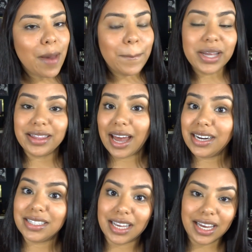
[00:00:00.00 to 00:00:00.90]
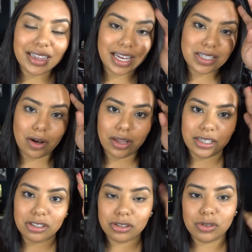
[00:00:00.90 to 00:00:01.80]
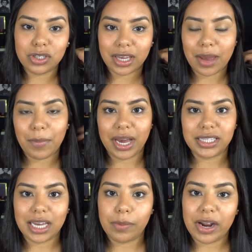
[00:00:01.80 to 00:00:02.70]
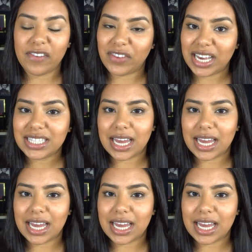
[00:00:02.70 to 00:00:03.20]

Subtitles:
But that is it. That's all I do to get my 10-minute face,